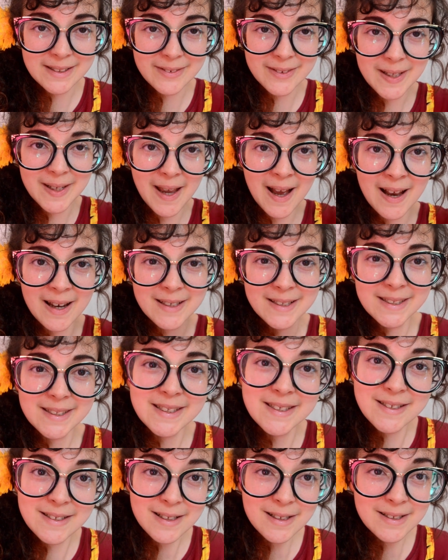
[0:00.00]
So he
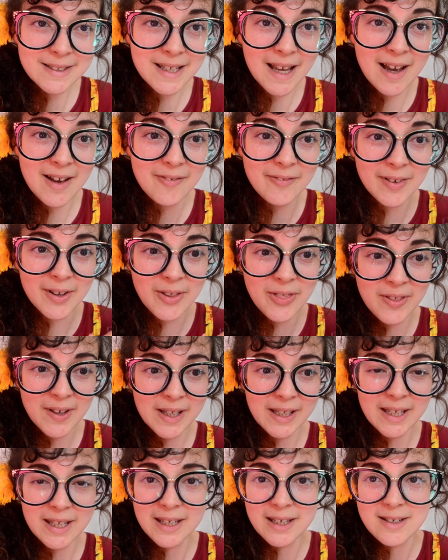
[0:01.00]
actually does have a
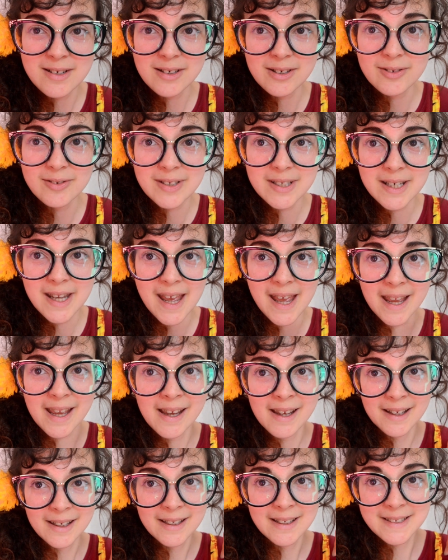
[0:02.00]
thing he can do
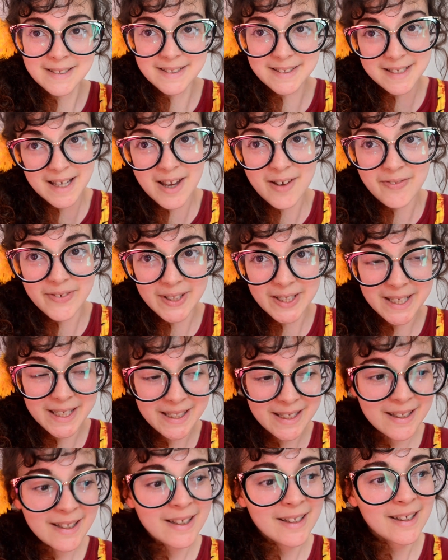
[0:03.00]
today,
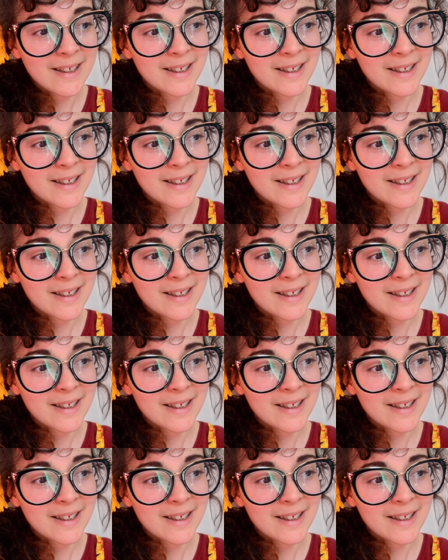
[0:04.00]
safely.